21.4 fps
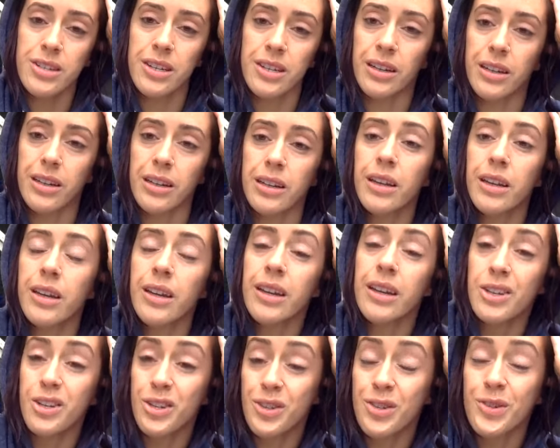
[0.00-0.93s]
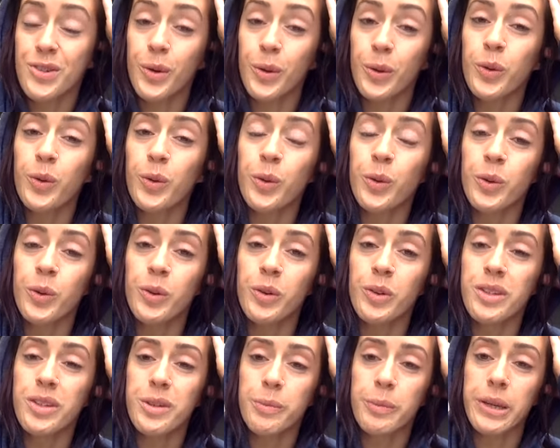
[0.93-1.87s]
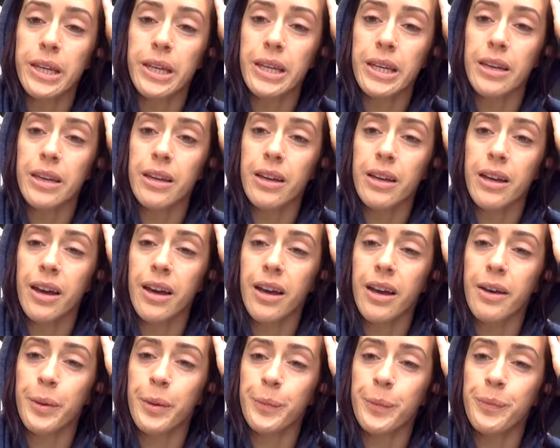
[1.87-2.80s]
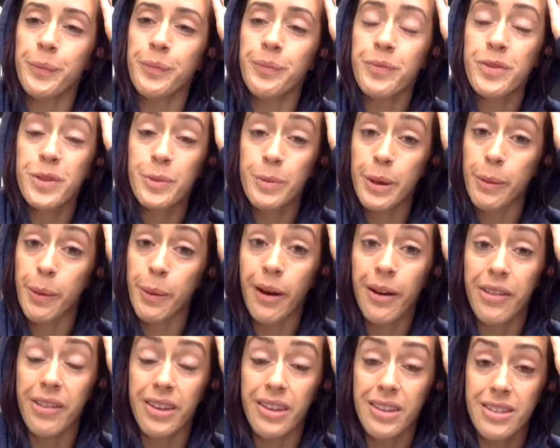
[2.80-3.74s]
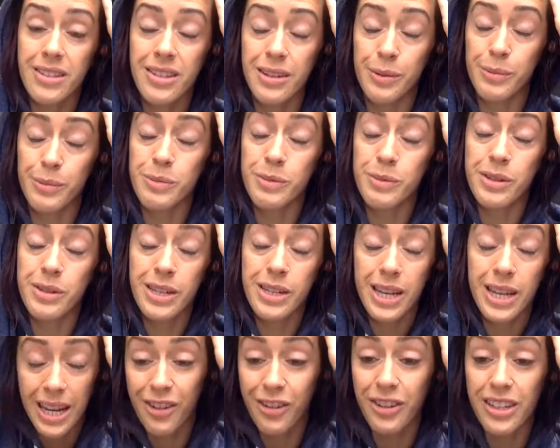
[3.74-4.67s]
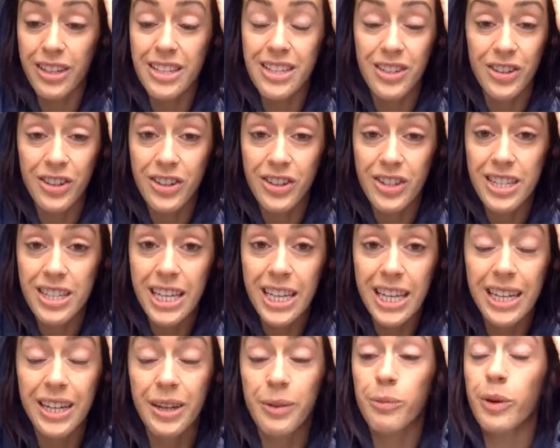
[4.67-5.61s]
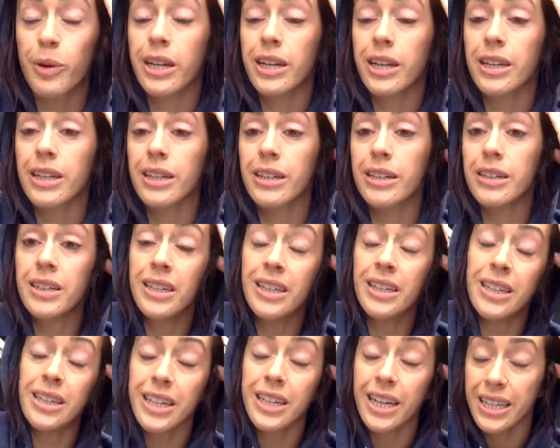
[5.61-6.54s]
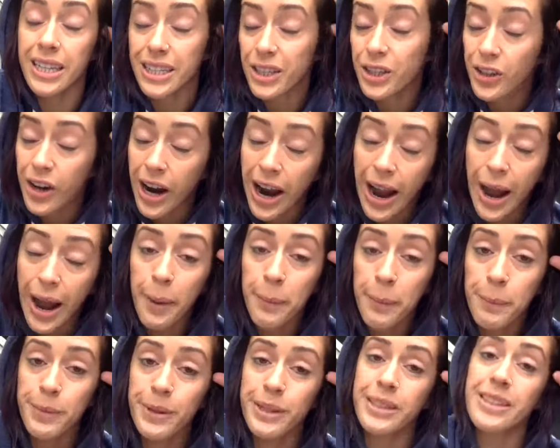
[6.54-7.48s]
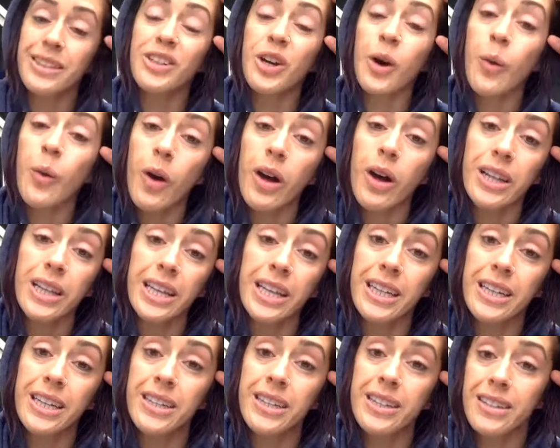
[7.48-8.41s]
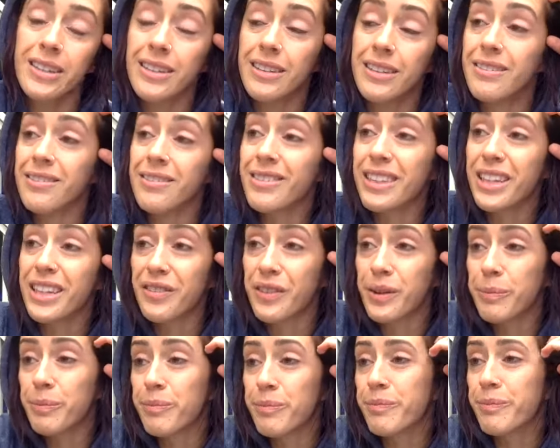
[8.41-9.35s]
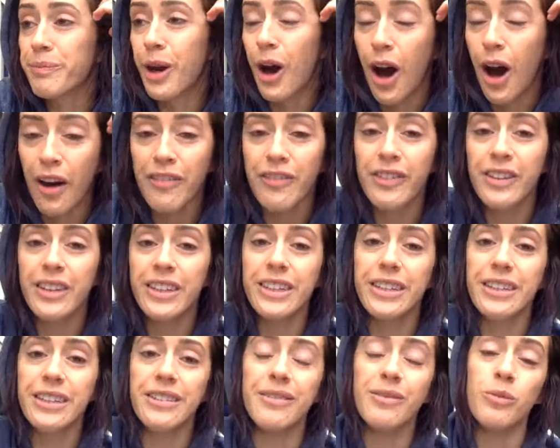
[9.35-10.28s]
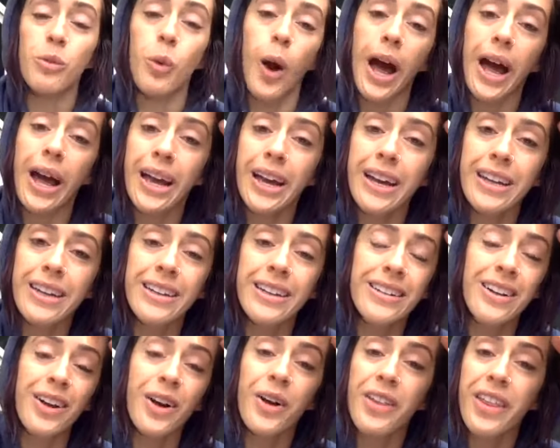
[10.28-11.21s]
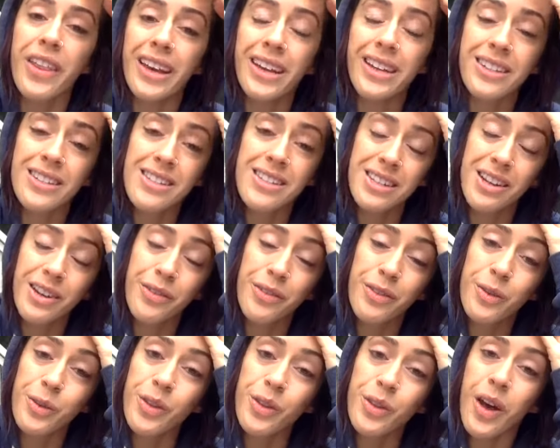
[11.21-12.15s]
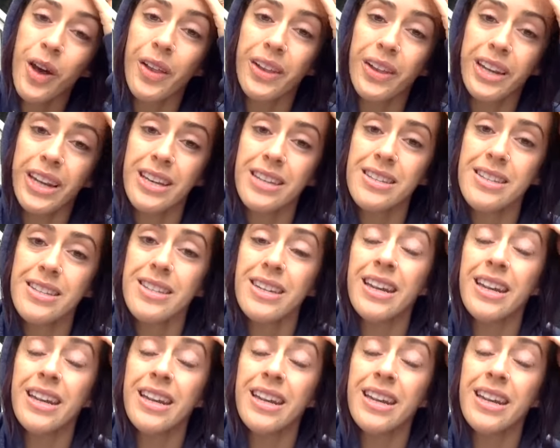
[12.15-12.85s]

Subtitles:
And it's just so cool to be a part of this, and I'm taking it really seriously, and I'm ready to cut the crap and go all in and give up coffee and wine and all that good stuff through the holidays,